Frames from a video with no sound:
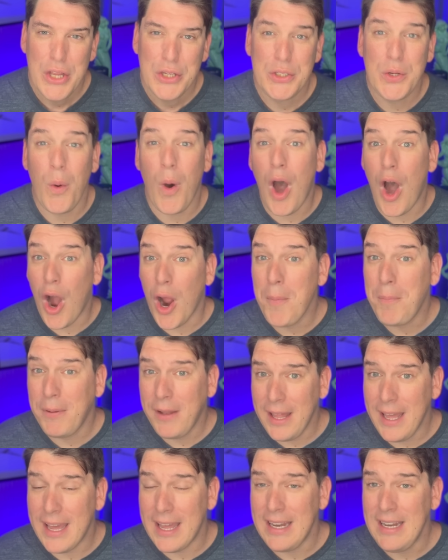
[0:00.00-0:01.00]
So our
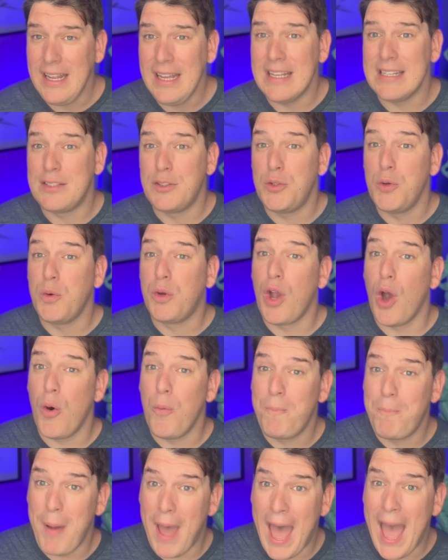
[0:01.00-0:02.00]
plan is to
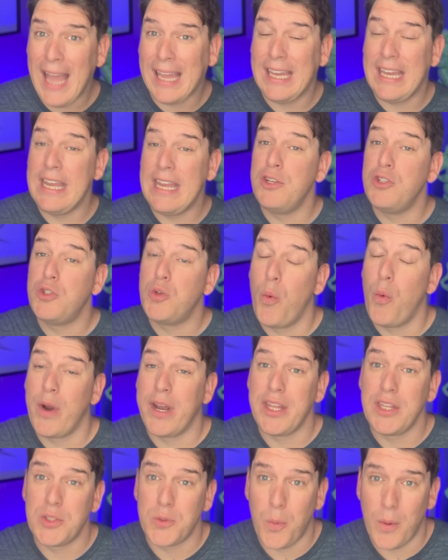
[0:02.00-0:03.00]
go back in
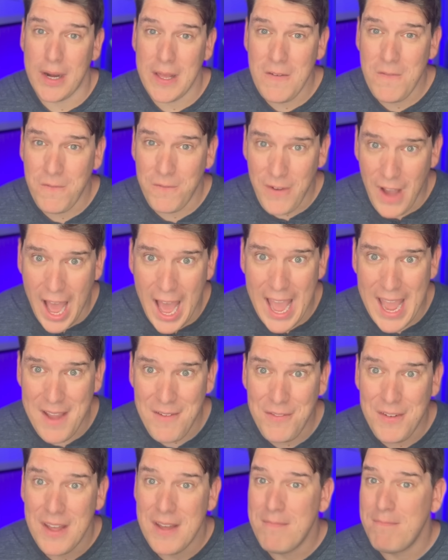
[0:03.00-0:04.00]
2025,